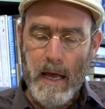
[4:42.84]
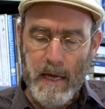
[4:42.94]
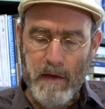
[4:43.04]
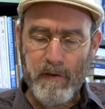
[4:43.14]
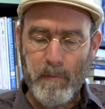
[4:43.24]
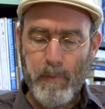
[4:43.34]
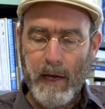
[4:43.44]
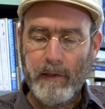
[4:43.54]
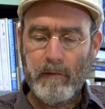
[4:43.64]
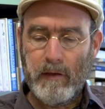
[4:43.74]
Even
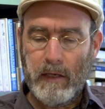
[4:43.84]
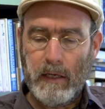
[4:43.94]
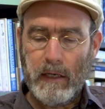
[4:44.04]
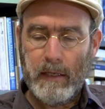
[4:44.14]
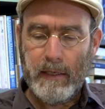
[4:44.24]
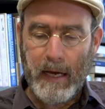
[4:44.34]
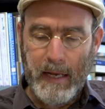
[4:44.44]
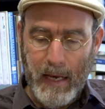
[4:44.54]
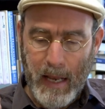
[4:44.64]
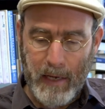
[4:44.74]
painting the
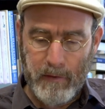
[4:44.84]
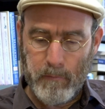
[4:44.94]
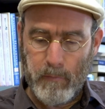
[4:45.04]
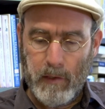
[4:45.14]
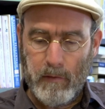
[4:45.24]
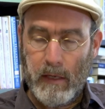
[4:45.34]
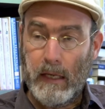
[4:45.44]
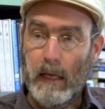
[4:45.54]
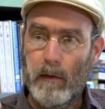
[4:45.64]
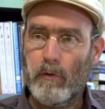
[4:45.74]
Enlightenment
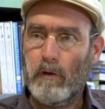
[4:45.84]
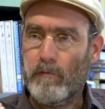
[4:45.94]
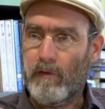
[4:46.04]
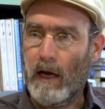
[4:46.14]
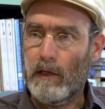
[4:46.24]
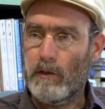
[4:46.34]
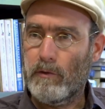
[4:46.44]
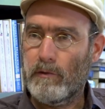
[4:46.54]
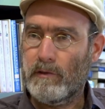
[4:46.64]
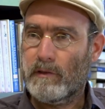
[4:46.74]
and liberal
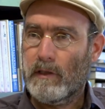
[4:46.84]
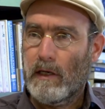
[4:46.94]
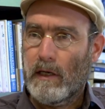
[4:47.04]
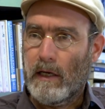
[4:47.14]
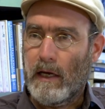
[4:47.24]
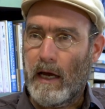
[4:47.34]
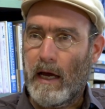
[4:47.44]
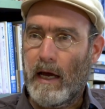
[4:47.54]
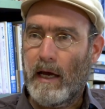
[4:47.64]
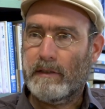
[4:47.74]
values
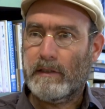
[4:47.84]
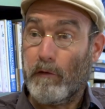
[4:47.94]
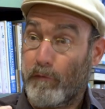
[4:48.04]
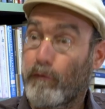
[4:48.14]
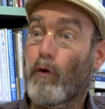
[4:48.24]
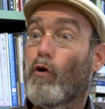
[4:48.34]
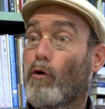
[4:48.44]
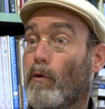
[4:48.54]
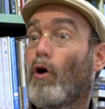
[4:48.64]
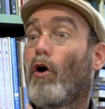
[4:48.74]
as a
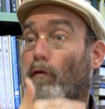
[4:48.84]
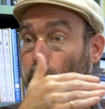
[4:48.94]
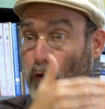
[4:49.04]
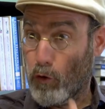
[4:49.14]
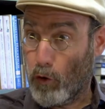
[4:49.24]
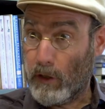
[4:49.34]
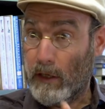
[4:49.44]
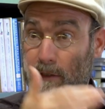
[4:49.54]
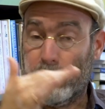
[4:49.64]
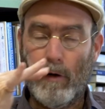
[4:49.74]
form of
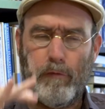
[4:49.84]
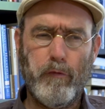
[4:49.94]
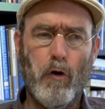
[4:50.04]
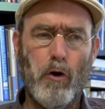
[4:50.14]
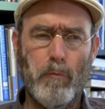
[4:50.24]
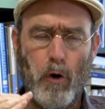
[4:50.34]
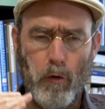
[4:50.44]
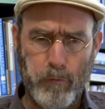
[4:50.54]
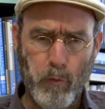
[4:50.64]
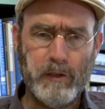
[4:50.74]
colonialism, a form
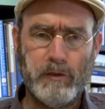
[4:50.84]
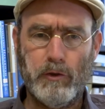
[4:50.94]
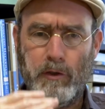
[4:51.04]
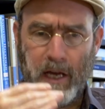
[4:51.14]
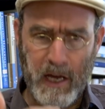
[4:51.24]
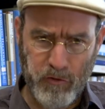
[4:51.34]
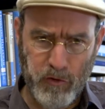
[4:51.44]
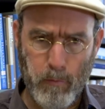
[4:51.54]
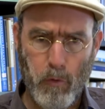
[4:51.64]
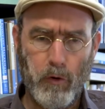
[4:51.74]
of Western
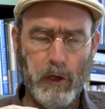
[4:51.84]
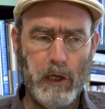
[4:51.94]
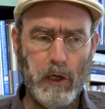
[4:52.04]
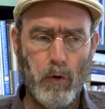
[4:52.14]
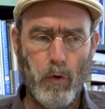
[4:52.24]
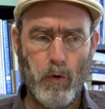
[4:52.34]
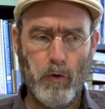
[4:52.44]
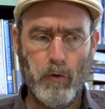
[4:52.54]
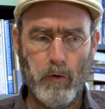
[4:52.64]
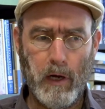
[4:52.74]
hegemony
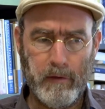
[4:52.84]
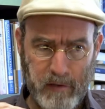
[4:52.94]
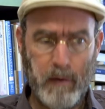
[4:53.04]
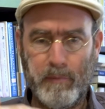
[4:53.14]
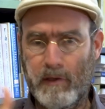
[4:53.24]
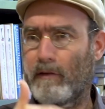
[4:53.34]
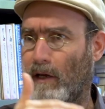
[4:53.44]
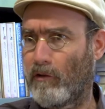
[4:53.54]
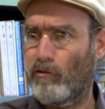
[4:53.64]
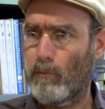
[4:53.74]
or attempt at
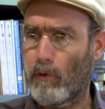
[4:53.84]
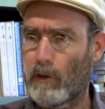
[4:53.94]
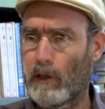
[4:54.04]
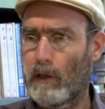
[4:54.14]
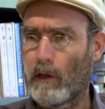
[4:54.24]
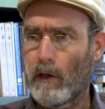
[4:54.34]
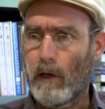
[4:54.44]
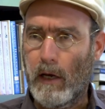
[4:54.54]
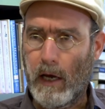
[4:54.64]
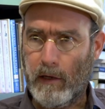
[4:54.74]
hegemony,
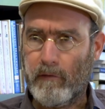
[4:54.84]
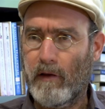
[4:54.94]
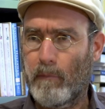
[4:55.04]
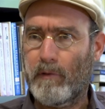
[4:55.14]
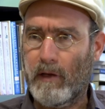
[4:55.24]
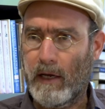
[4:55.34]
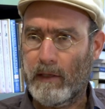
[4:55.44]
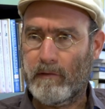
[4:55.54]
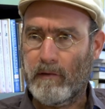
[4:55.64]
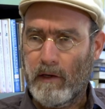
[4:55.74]
an attempt
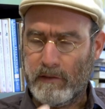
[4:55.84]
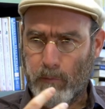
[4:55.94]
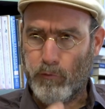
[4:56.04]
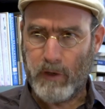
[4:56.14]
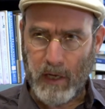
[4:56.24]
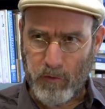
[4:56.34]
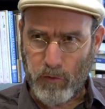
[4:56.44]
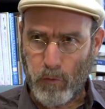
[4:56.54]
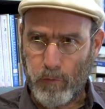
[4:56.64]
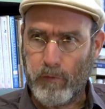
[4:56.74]
at
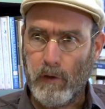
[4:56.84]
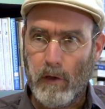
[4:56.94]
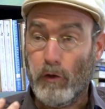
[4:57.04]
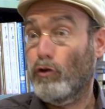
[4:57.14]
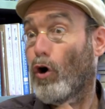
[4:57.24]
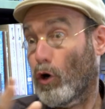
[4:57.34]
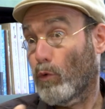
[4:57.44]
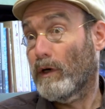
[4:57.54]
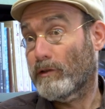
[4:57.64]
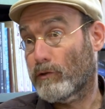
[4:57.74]
subjugation of
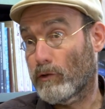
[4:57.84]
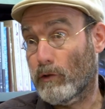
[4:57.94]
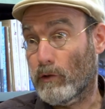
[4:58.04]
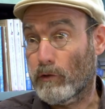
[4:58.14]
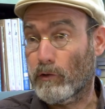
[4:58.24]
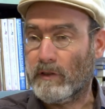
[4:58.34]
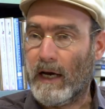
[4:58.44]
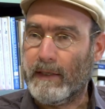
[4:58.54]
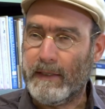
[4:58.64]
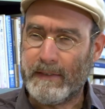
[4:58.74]
non-Western
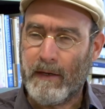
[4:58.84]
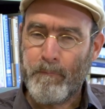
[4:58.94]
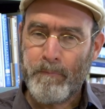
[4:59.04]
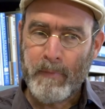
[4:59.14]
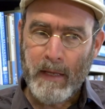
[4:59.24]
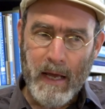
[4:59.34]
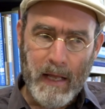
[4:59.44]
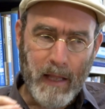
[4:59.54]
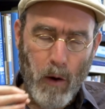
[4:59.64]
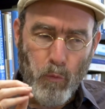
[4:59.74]
societies. Now,